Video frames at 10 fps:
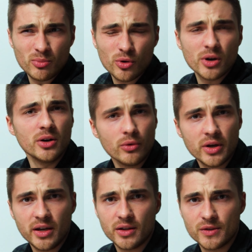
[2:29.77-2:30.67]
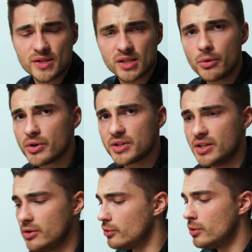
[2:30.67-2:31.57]
more annoying and slower to
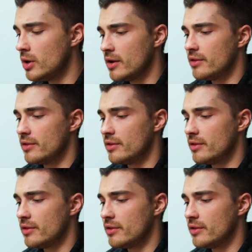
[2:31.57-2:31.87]
do